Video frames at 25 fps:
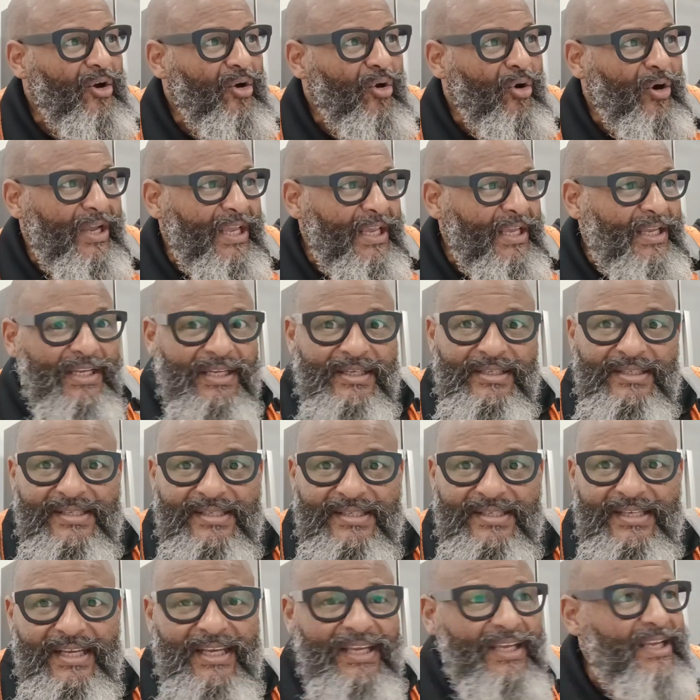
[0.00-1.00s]
or he can
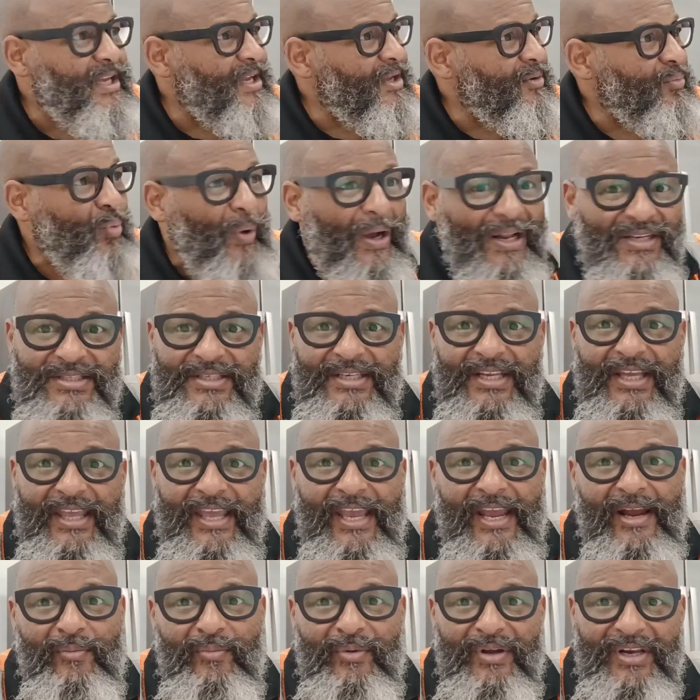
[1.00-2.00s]
see and watch the
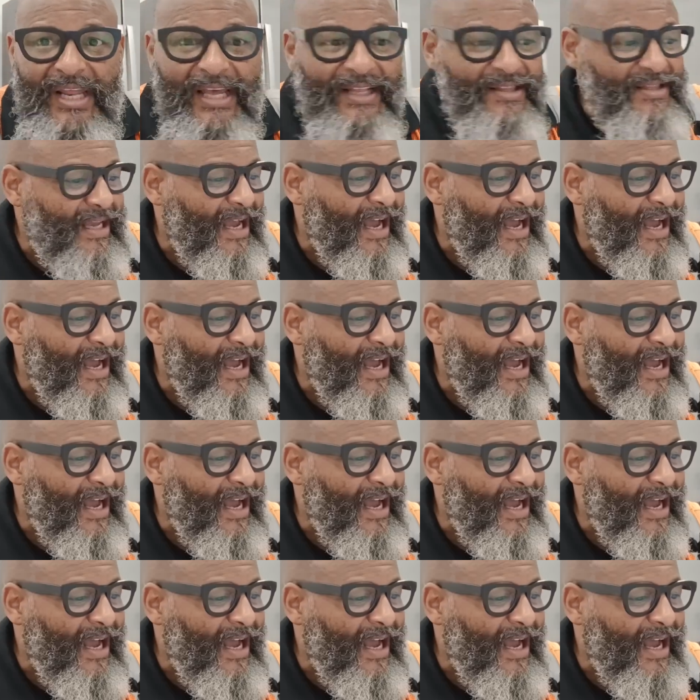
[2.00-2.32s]
camera that